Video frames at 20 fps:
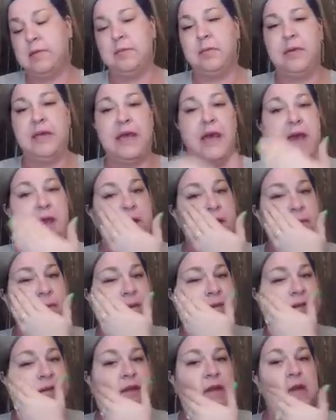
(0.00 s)
But yeah, I've
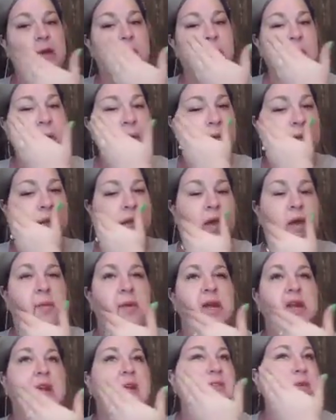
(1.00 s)
been telling
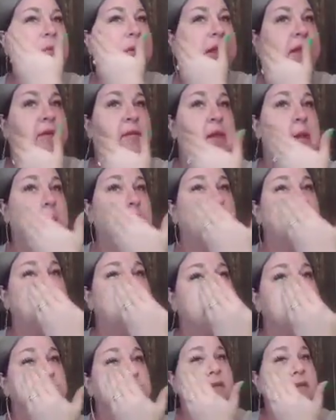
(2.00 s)
hubby and everybody, I'm like,
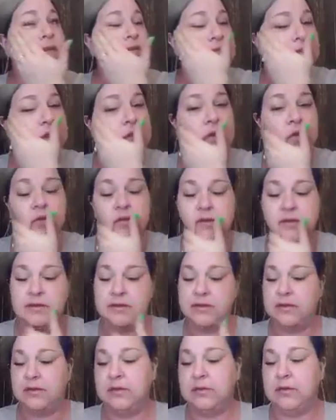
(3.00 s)
this as close
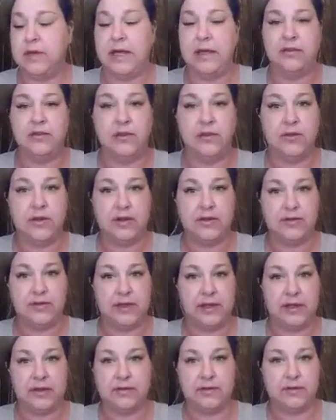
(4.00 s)
to aging
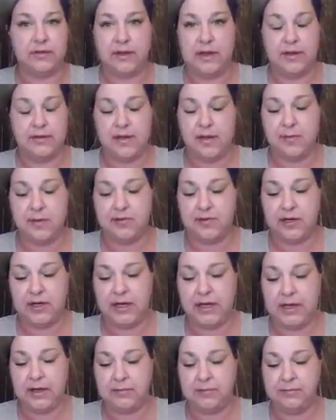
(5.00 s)
gracefully as I'm ever going
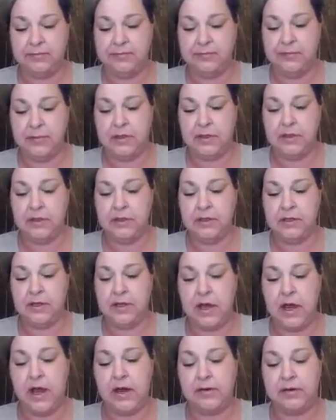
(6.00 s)
to get.
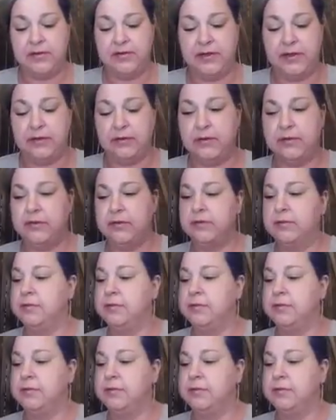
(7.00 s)
I refuse.